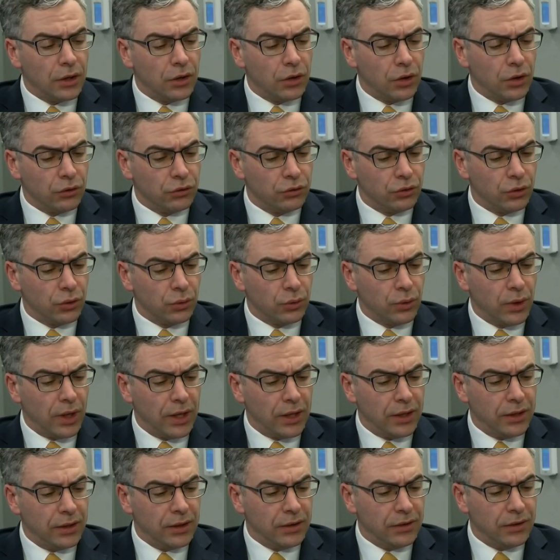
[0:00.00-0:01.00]
I had also
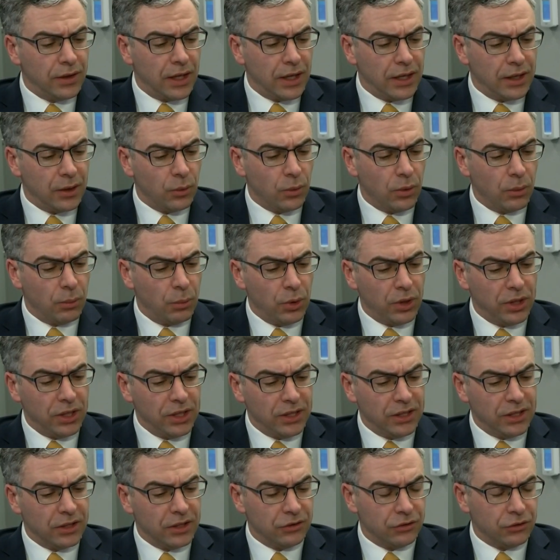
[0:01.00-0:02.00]
read that at one point
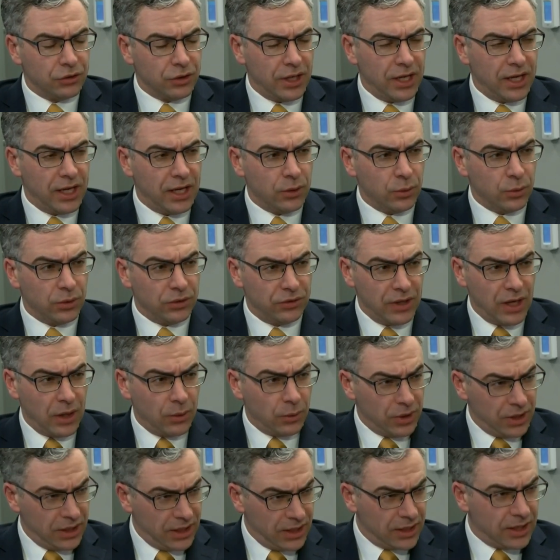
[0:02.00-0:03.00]
he kissed your hand. Was that
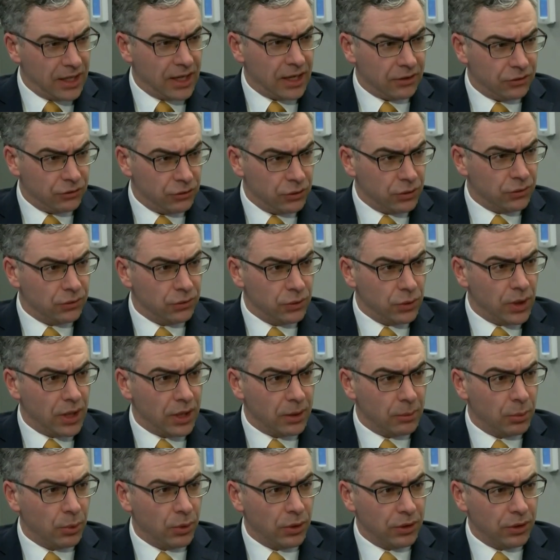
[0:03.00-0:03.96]
when he had asked you if you had a